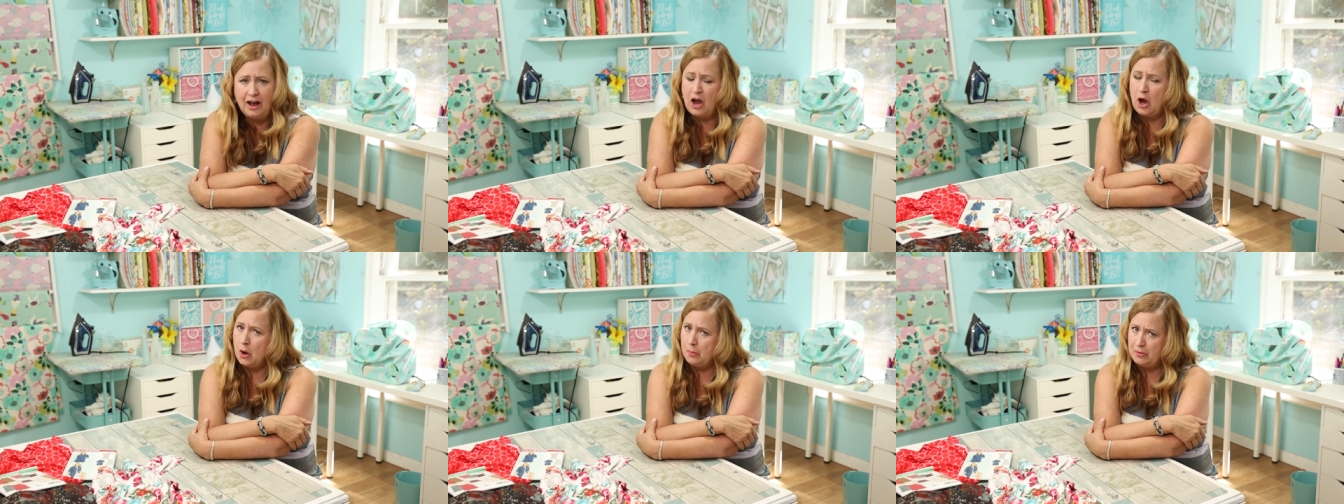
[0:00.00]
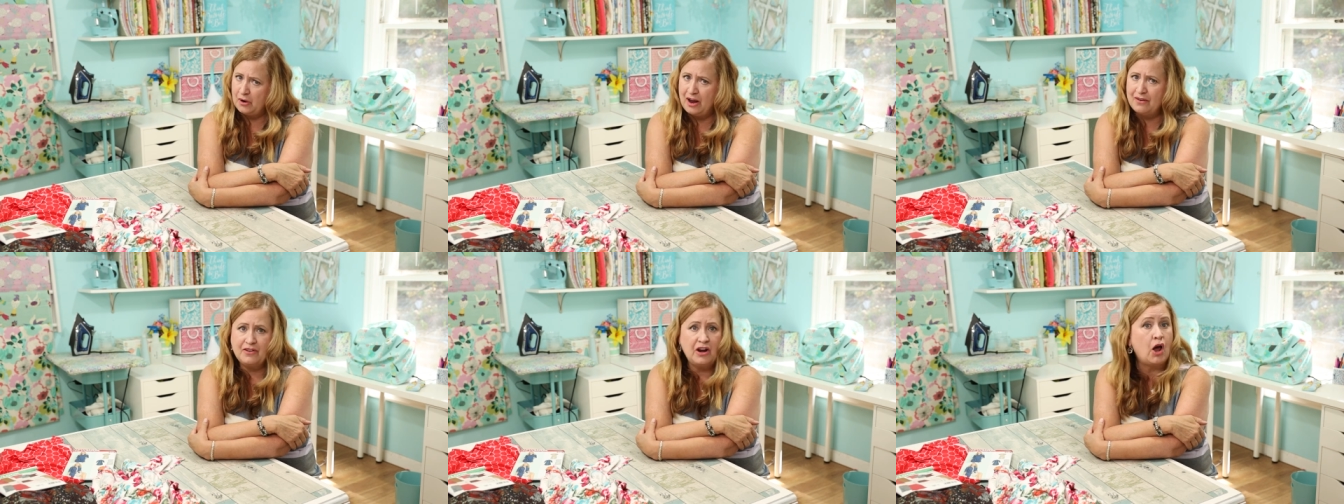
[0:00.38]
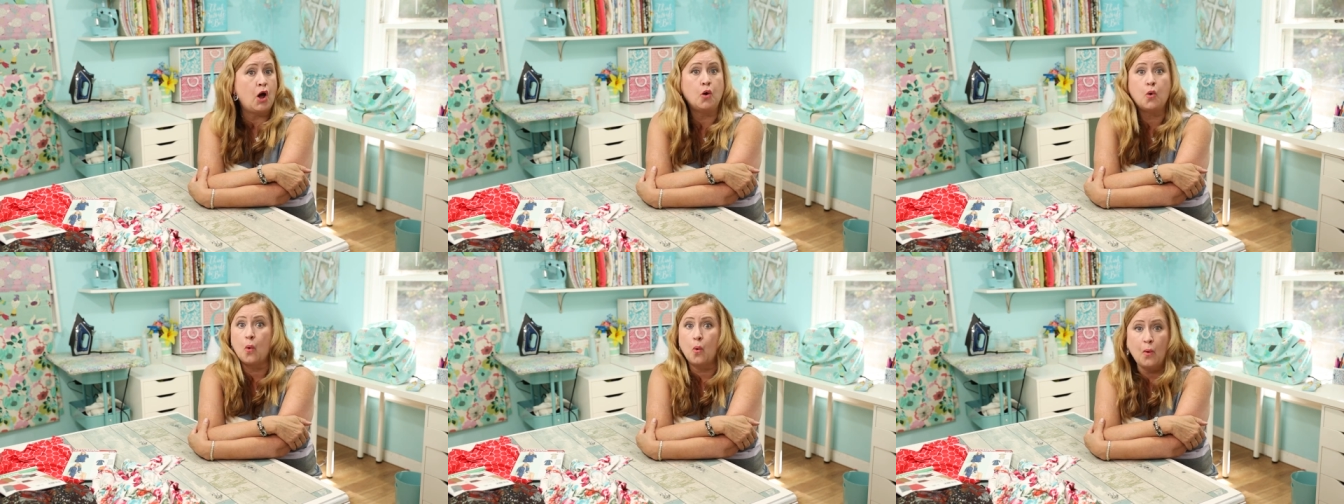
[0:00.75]
I hope you're having
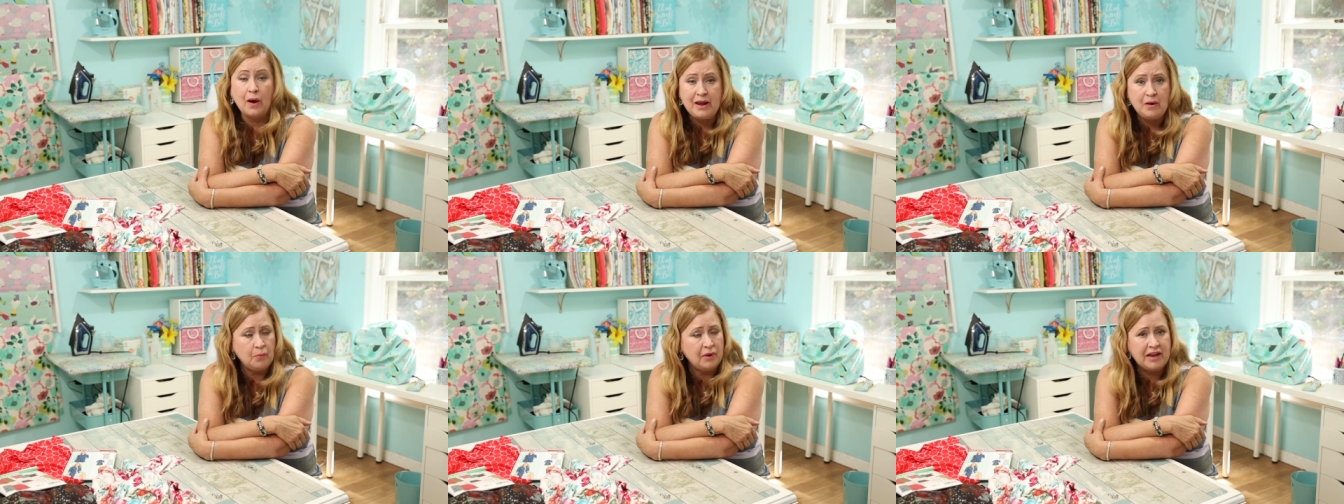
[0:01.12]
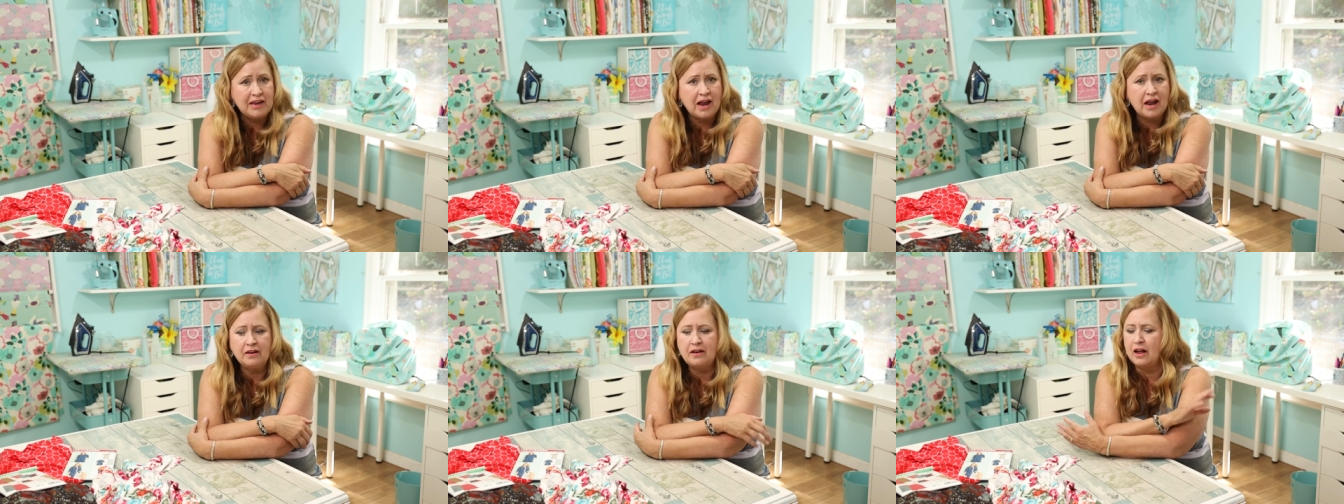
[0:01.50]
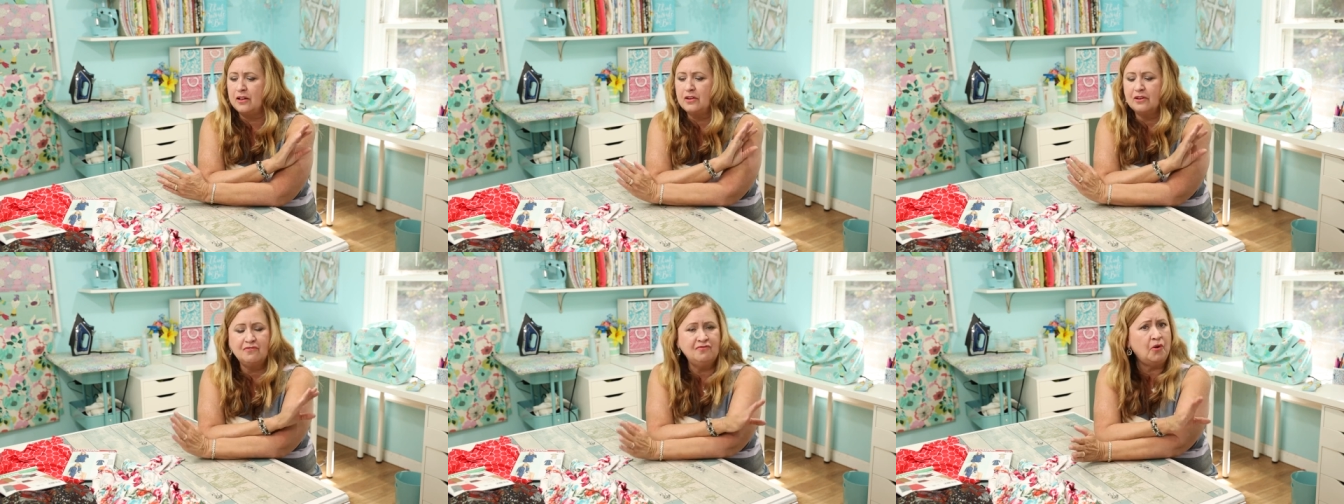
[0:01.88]
a great weekend.
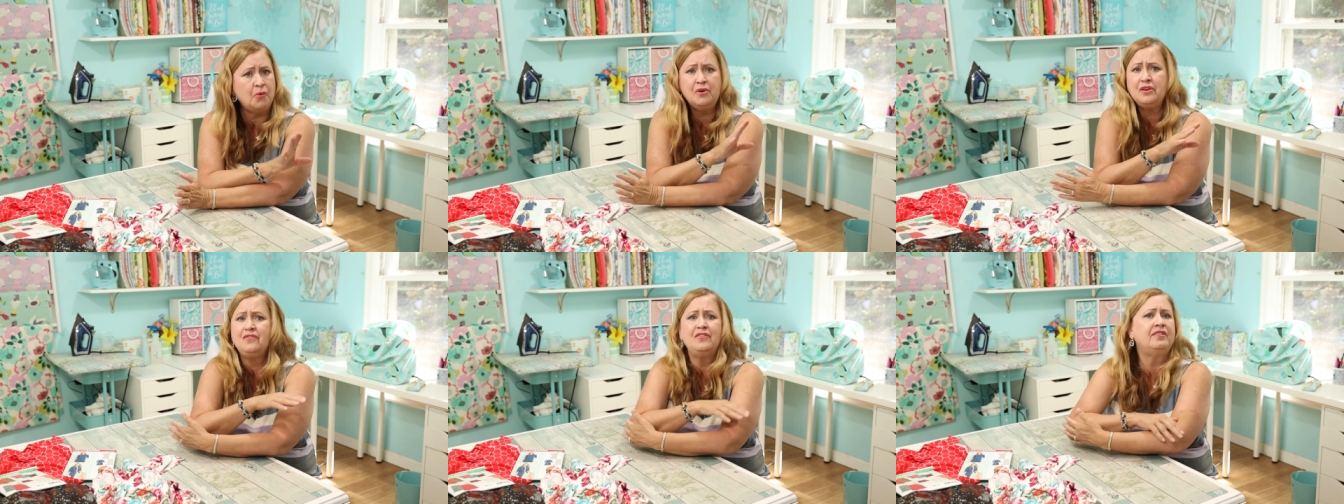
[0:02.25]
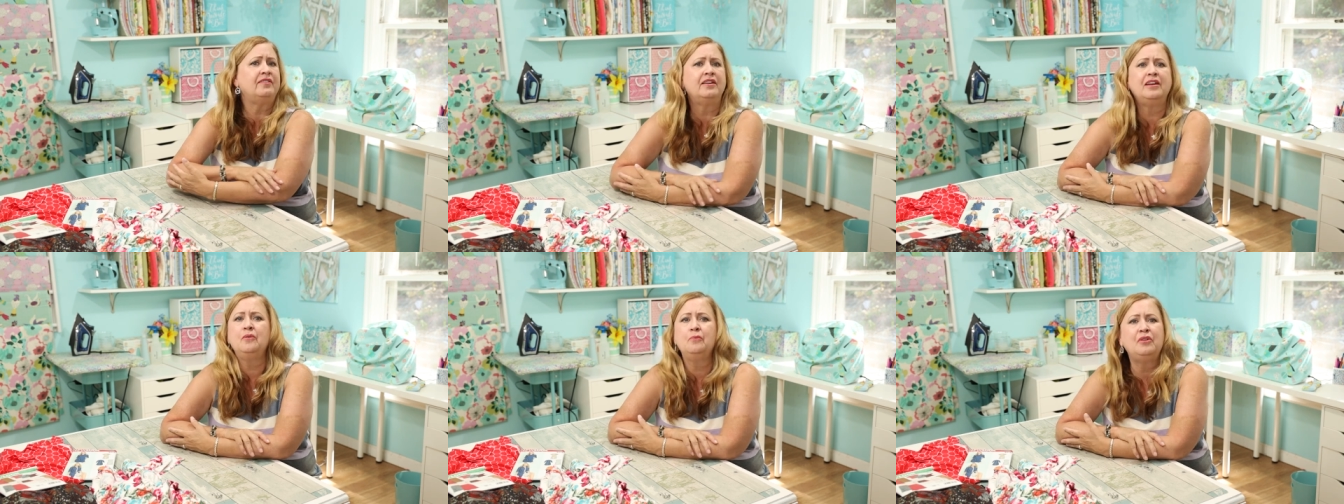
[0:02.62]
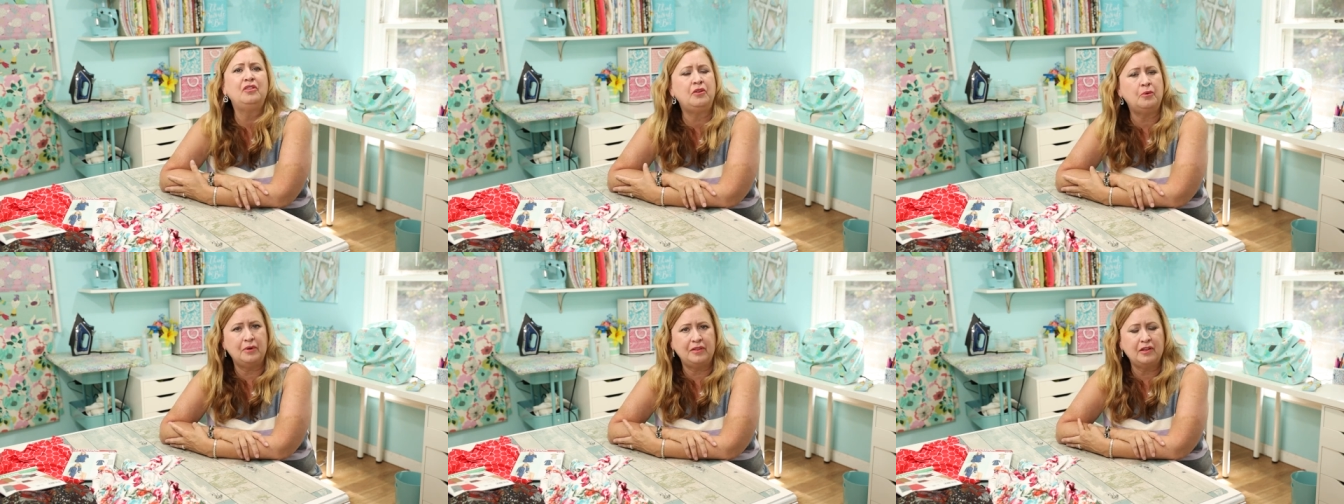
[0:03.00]
I look forward to visiting
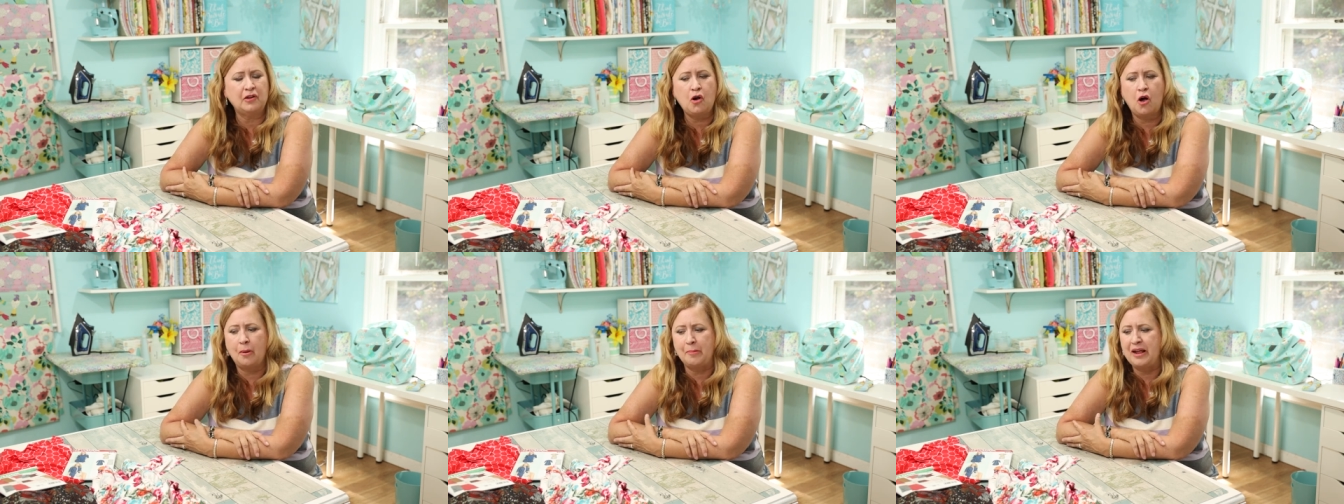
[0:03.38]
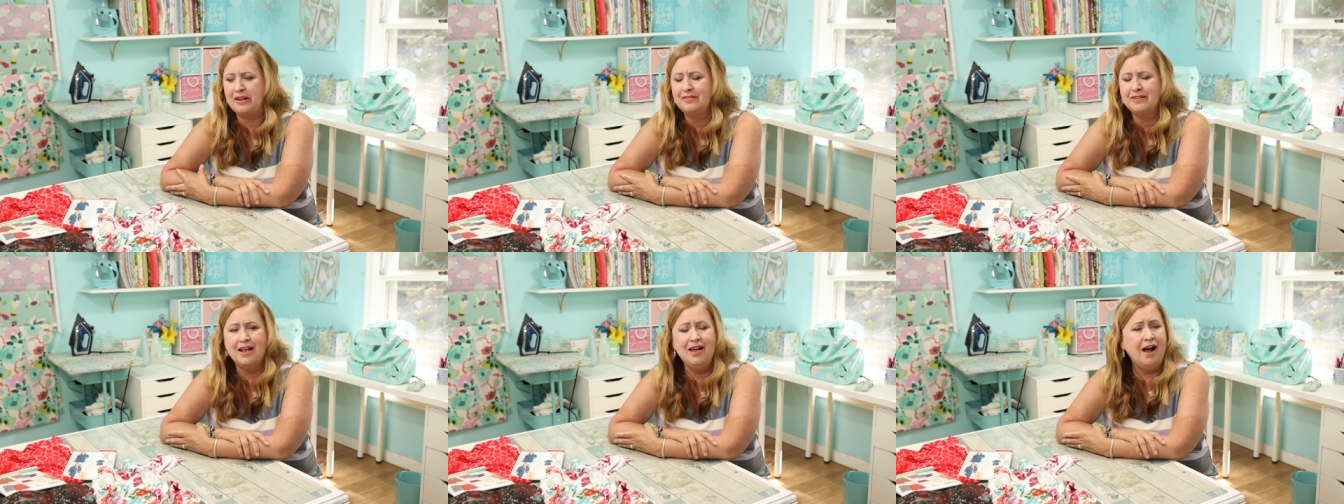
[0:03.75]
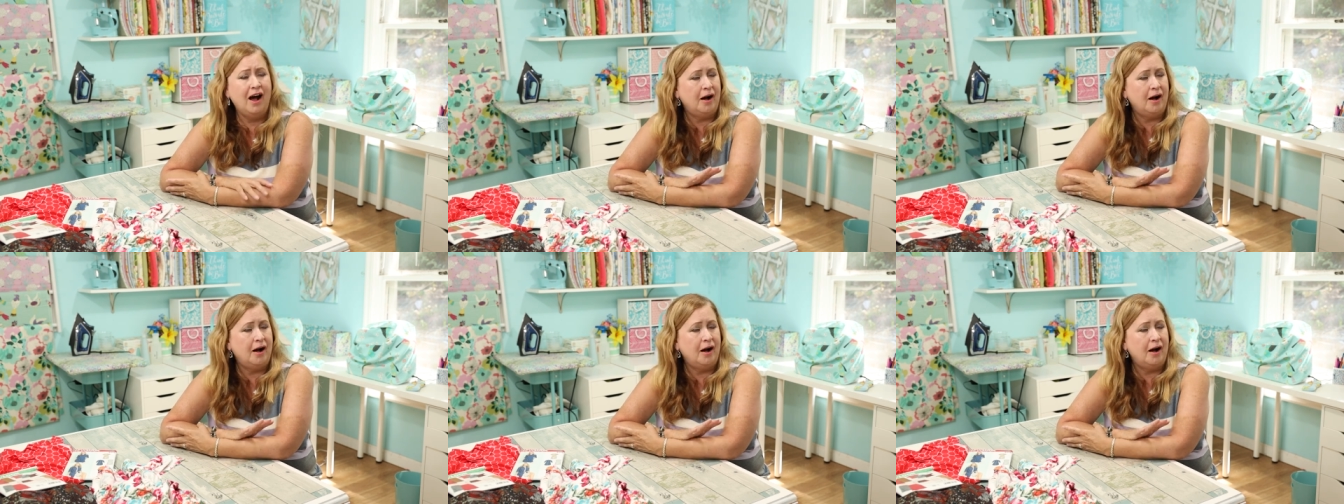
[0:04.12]
with you in the comments.